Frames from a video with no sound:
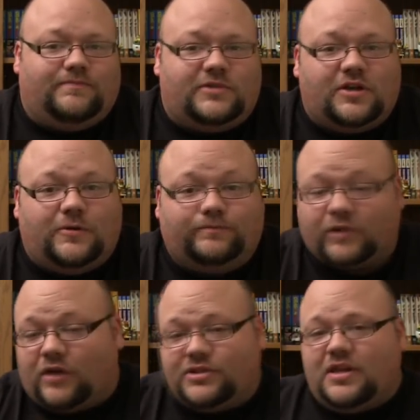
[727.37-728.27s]
So,
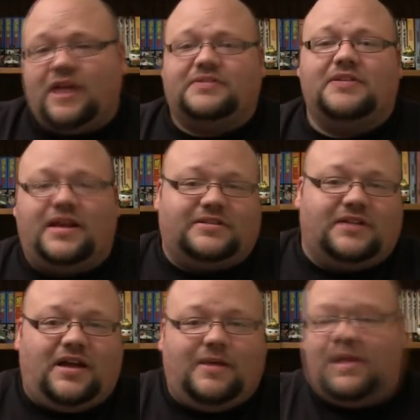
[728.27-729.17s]
I'll see you guys next
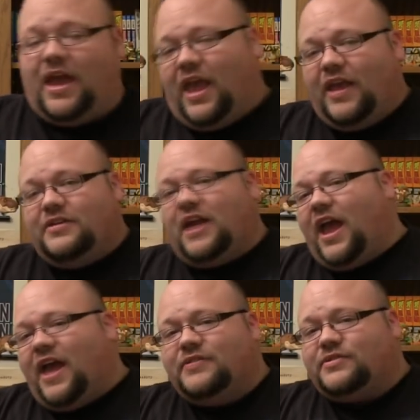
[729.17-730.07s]
time, and
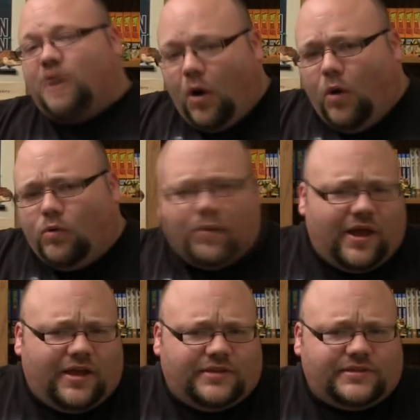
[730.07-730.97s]
as
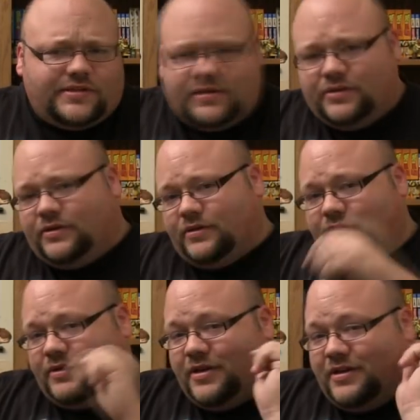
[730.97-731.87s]
always,
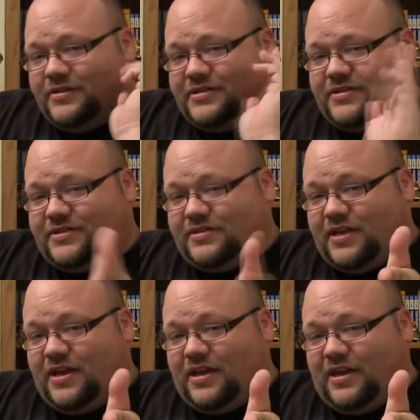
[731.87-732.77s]

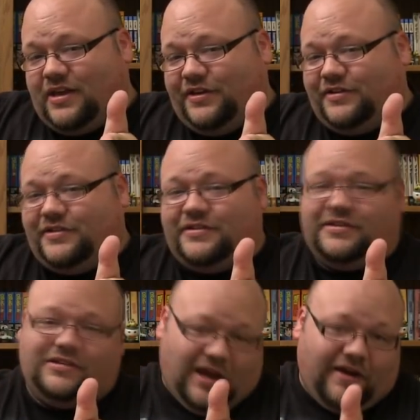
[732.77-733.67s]
stay
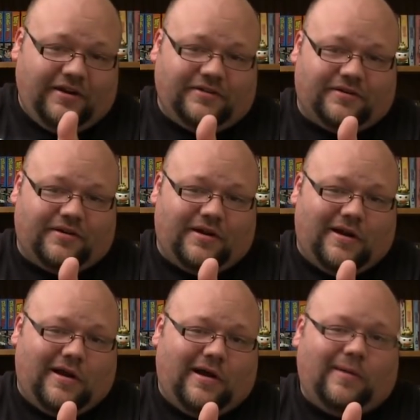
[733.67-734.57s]
down
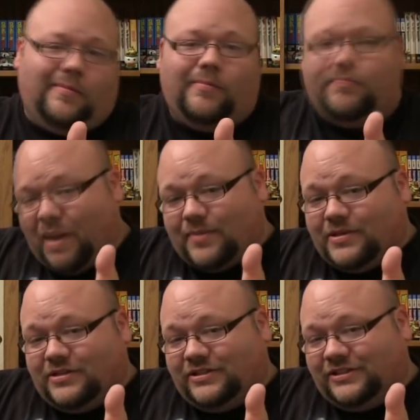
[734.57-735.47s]
there, baby.